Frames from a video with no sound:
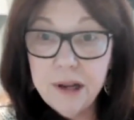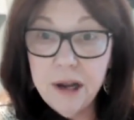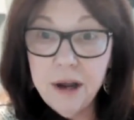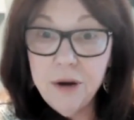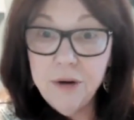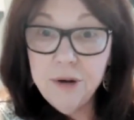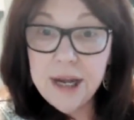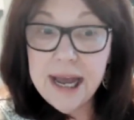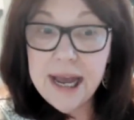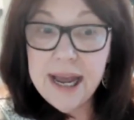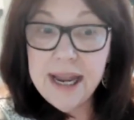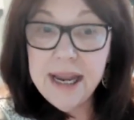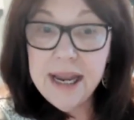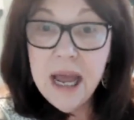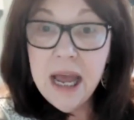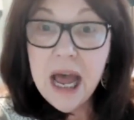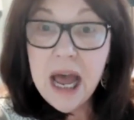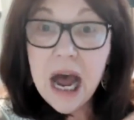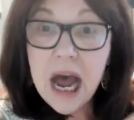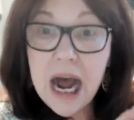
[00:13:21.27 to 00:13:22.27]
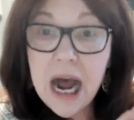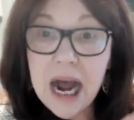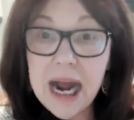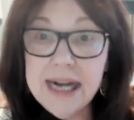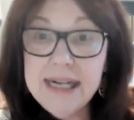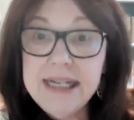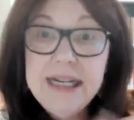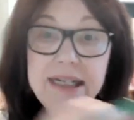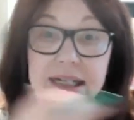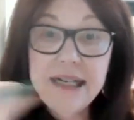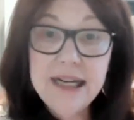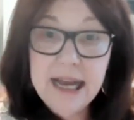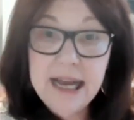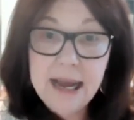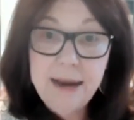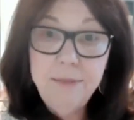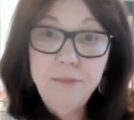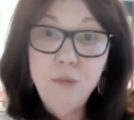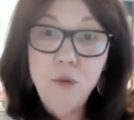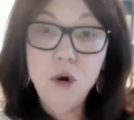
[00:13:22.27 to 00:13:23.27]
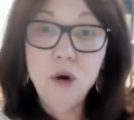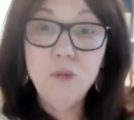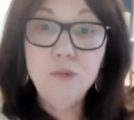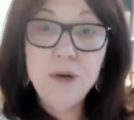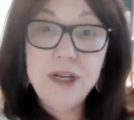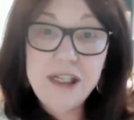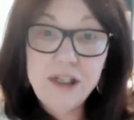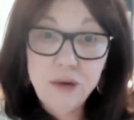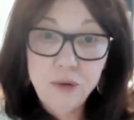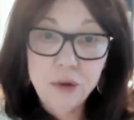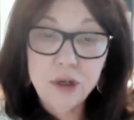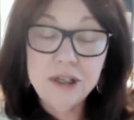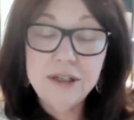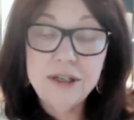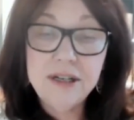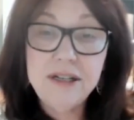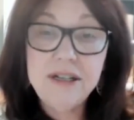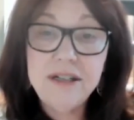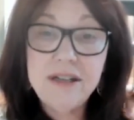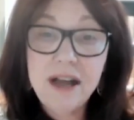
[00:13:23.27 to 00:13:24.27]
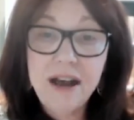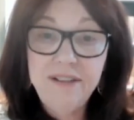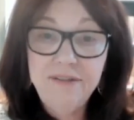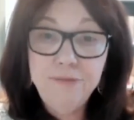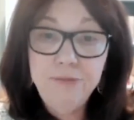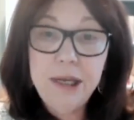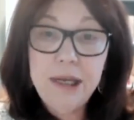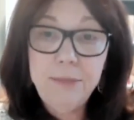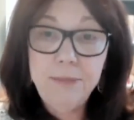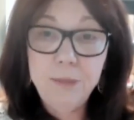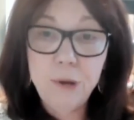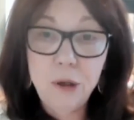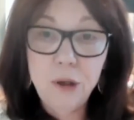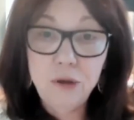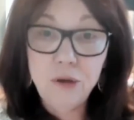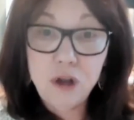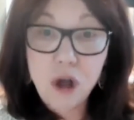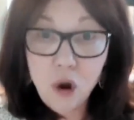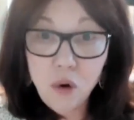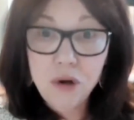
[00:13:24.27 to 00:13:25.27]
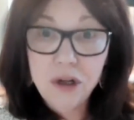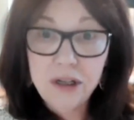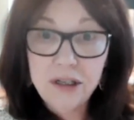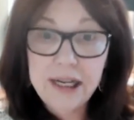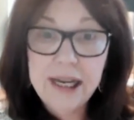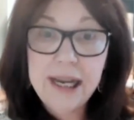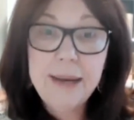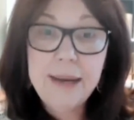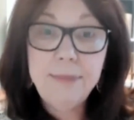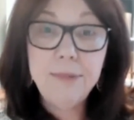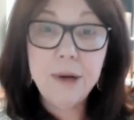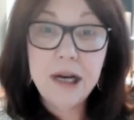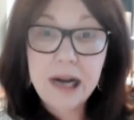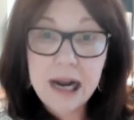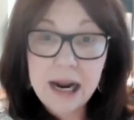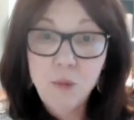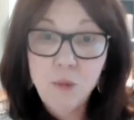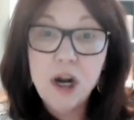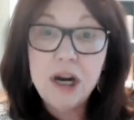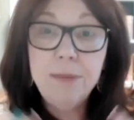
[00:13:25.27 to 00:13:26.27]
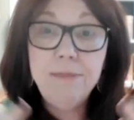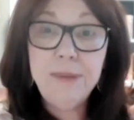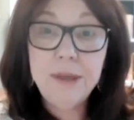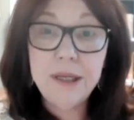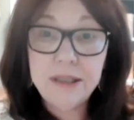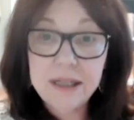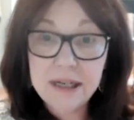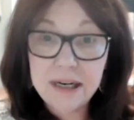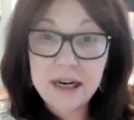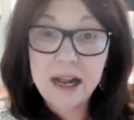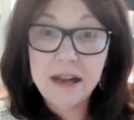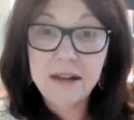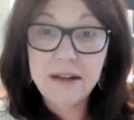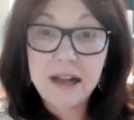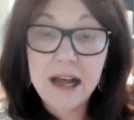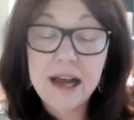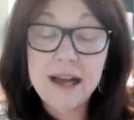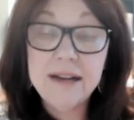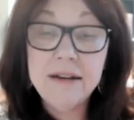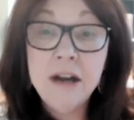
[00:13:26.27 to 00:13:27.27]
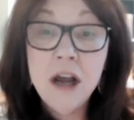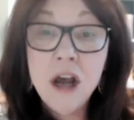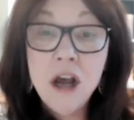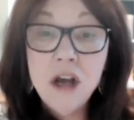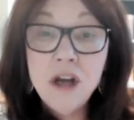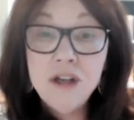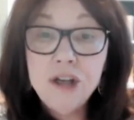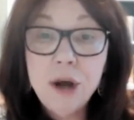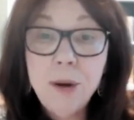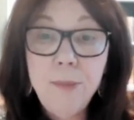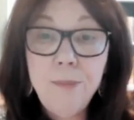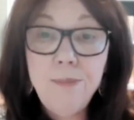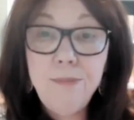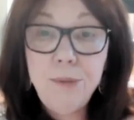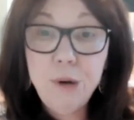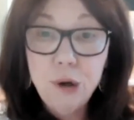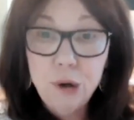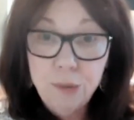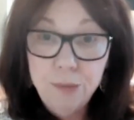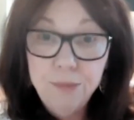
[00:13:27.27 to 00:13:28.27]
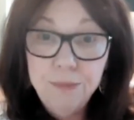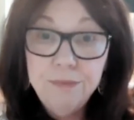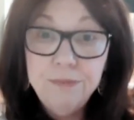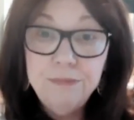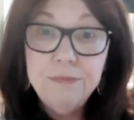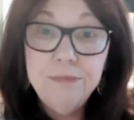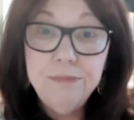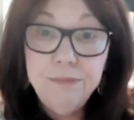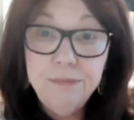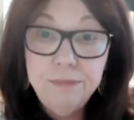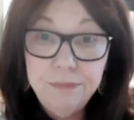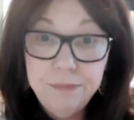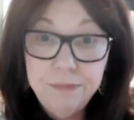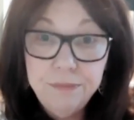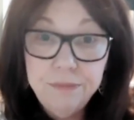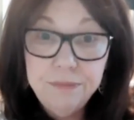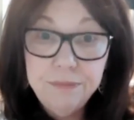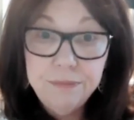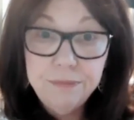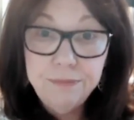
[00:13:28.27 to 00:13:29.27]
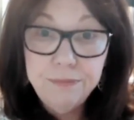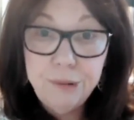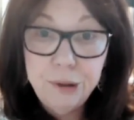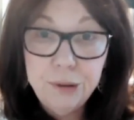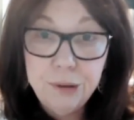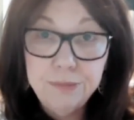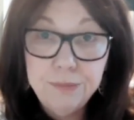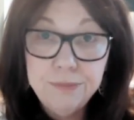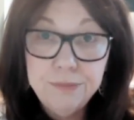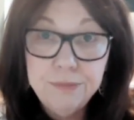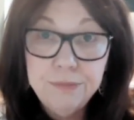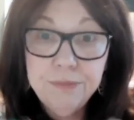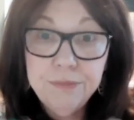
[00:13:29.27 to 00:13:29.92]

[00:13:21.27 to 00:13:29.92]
Okay. I need to get more resources of people locally, but I want to build it online. So boom, boom.